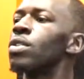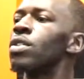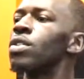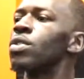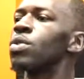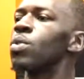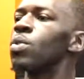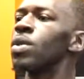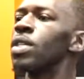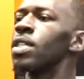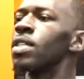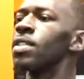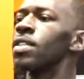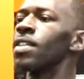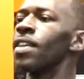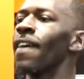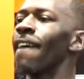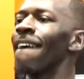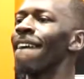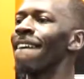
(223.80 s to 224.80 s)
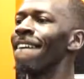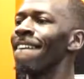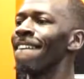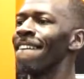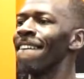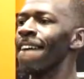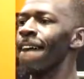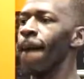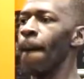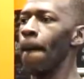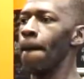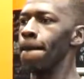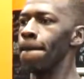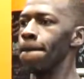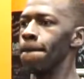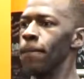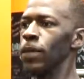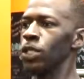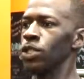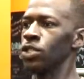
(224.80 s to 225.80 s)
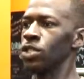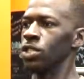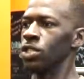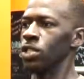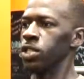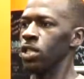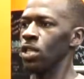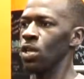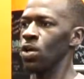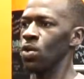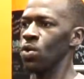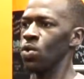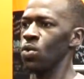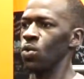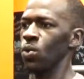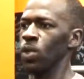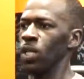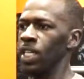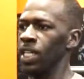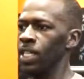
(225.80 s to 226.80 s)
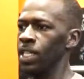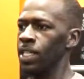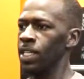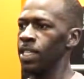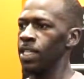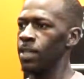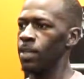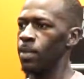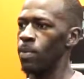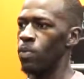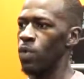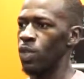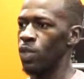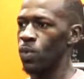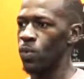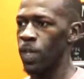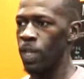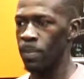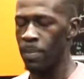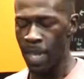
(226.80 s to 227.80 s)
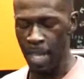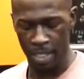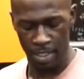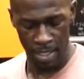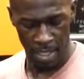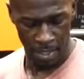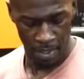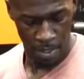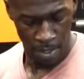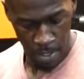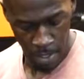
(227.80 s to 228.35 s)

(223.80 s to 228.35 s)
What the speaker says: squeeze, slowly bring the weight back down,